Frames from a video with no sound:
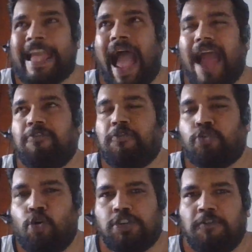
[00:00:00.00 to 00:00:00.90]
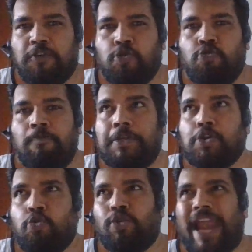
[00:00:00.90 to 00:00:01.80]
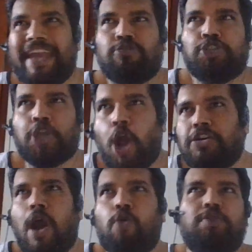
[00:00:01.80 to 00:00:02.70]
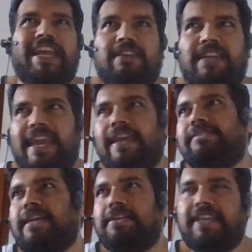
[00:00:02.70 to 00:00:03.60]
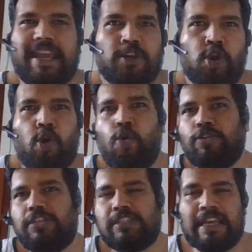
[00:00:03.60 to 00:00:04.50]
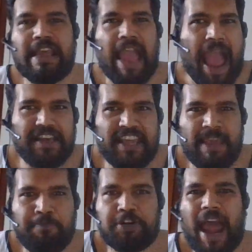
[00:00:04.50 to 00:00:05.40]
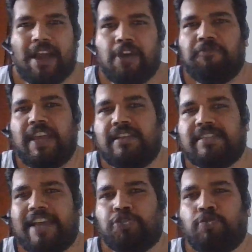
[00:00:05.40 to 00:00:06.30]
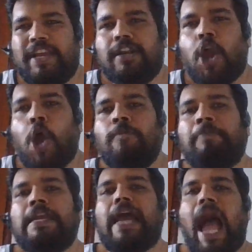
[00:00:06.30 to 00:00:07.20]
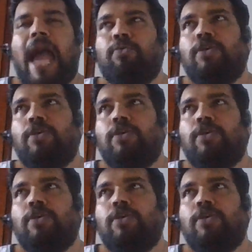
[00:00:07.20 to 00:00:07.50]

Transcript: And for those of you who like to jot down details and take notes and keep track of things as you read along. I